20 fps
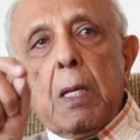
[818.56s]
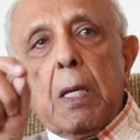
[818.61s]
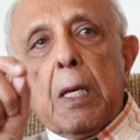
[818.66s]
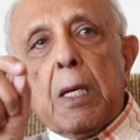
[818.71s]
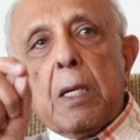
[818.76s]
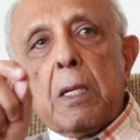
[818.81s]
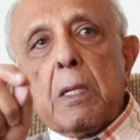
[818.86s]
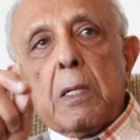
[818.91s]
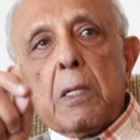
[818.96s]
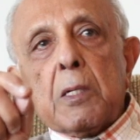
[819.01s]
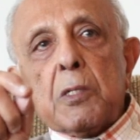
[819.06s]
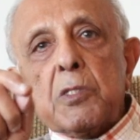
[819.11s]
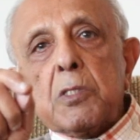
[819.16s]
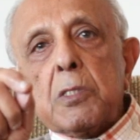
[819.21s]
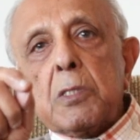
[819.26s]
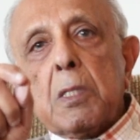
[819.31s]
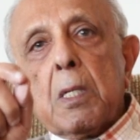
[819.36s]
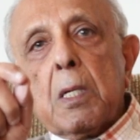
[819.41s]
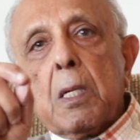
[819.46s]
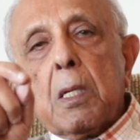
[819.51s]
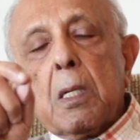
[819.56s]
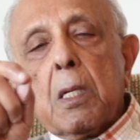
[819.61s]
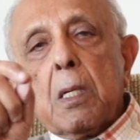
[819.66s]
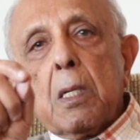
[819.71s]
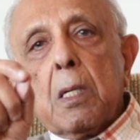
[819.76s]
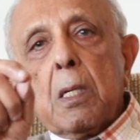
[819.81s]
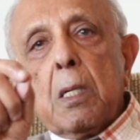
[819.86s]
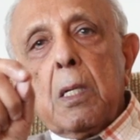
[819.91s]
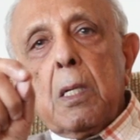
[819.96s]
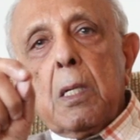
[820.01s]
He is
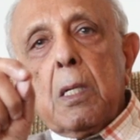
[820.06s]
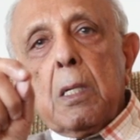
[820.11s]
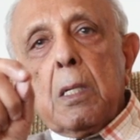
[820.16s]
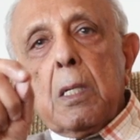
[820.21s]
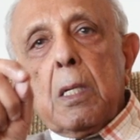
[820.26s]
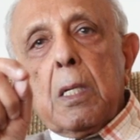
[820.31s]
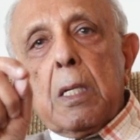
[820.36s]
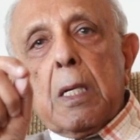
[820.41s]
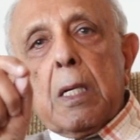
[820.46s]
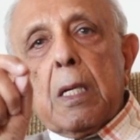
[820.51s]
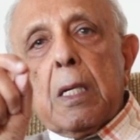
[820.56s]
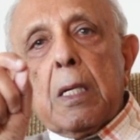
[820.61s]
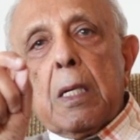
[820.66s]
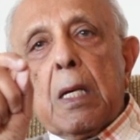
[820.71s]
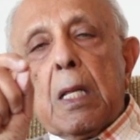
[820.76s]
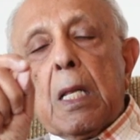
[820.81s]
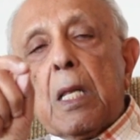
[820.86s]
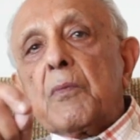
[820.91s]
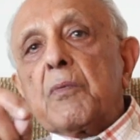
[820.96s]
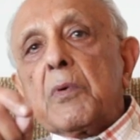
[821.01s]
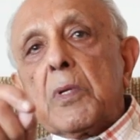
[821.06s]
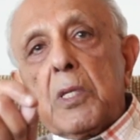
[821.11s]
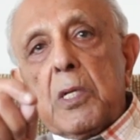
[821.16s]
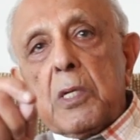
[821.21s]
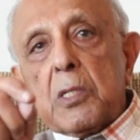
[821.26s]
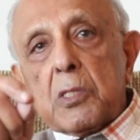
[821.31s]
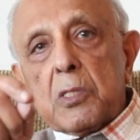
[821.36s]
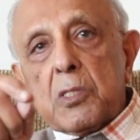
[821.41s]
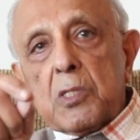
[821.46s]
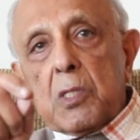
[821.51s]
11
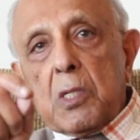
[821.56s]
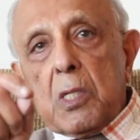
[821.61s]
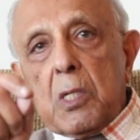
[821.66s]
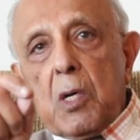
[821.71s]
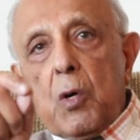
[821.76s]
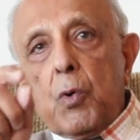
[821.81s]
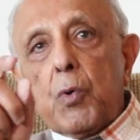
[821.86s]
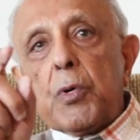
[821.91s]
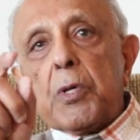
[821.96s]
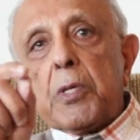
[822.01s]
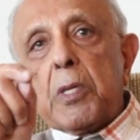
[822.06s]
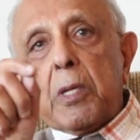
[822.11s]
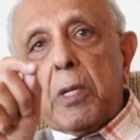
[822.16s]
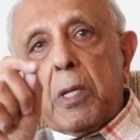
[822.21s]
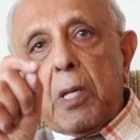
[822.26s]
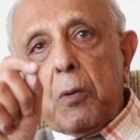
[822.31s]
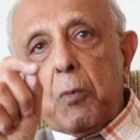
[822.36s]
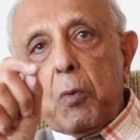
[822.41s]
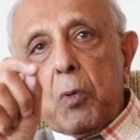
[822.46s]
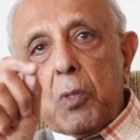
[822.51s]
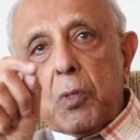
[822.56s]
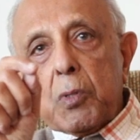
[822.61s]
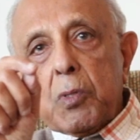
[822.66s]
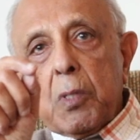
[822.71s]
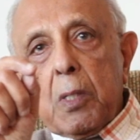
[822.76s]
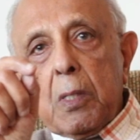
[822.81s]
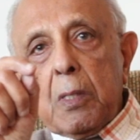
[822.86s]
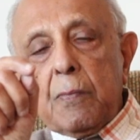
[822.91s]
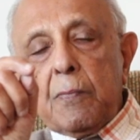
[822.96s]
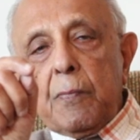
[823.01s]
years older than I
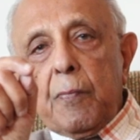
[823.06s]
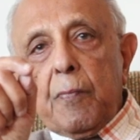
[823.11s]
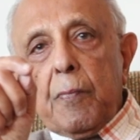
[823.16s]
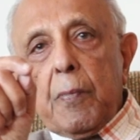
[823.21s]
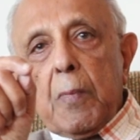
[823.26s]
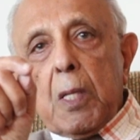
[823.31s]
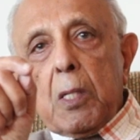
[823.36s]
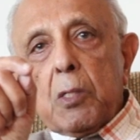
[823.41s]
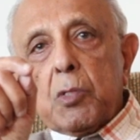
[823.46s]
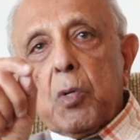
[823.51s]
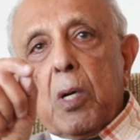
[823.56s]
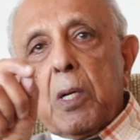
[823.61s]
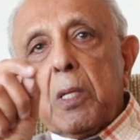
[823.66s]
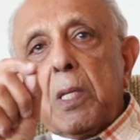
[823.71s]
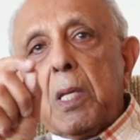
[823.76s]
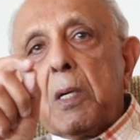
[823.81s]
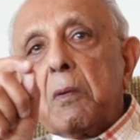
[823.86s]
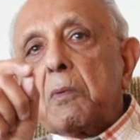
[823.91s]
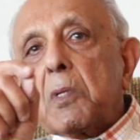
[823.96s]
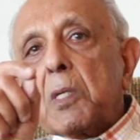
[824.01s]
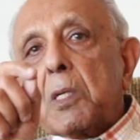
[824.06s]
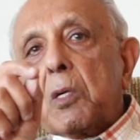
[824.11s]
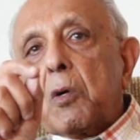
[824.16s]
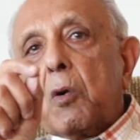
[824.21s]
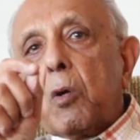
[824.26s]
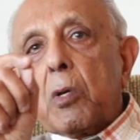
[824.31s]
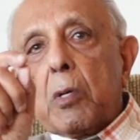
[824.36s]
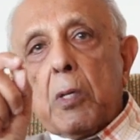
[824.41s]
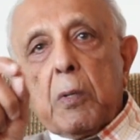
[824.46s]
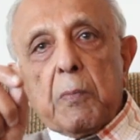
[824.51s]
was, so I never
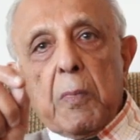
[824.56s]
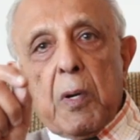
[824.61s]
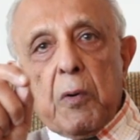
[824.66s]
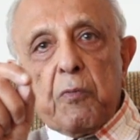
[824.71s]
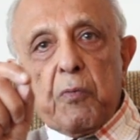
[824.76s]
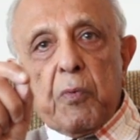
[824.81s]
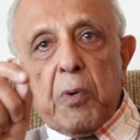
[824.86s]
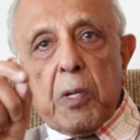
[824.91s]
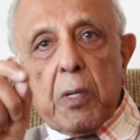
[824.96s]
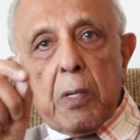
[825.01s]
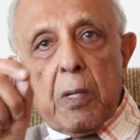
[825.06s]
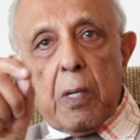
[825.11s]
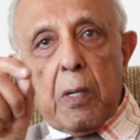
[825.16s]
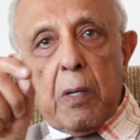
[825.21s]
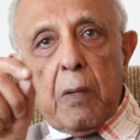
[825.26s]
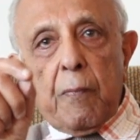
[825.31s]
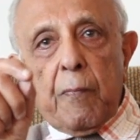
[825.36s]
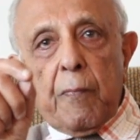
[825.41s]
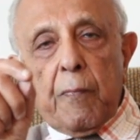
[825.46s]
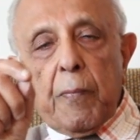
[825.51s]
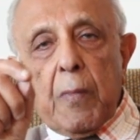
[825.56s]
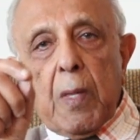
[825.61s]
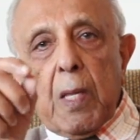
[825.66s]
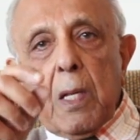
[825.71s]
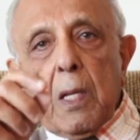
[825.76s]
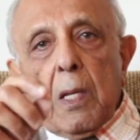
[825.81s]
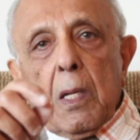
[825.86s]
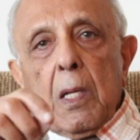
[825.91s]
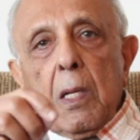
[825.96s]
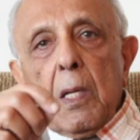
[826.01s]
called him my friend.
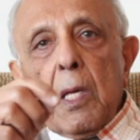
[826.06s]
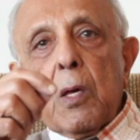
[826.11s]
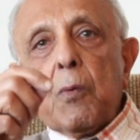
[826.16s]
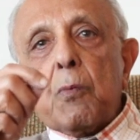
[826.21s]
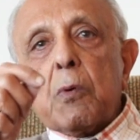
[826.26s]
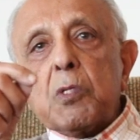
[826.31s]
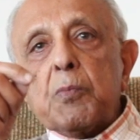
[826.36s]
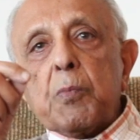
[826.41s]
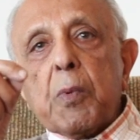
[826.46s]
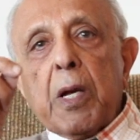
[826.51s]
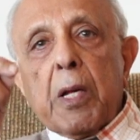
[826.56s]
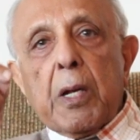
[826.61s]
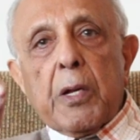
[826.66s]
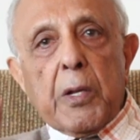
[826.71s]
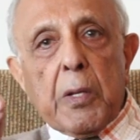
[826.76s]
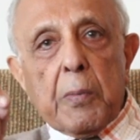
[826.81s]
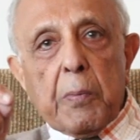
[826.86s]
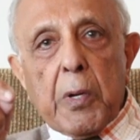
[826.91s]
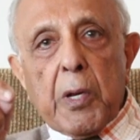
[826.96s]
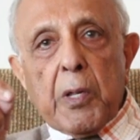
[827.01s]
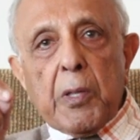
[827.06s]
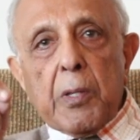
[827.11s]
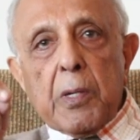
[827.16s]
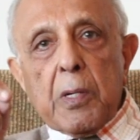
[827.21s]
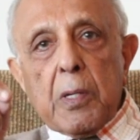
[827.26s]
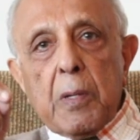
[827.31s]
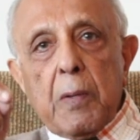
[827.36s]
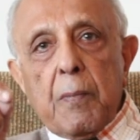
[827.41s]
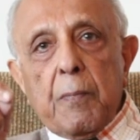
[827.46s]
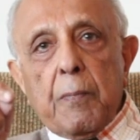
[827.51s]
He was my elder brother.